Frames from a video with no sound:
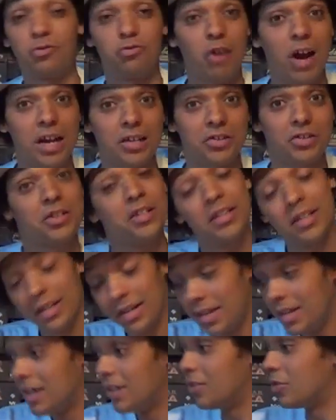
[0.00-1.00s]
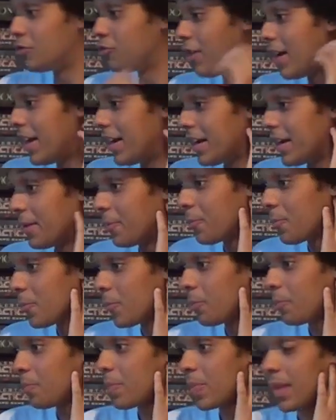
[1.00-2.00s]
trash to trade in.
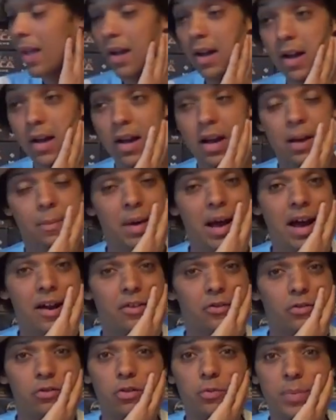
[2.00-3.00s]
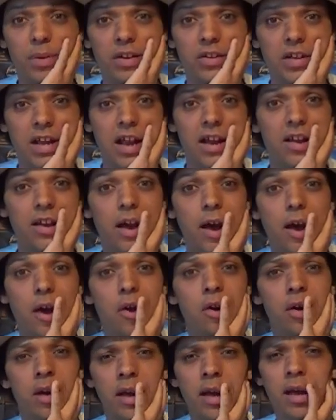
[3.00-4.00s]
Um, I had a Super
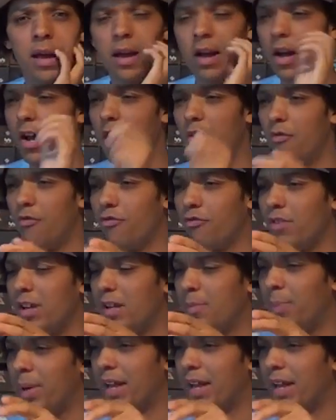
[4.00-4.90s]
Nintendo, um, three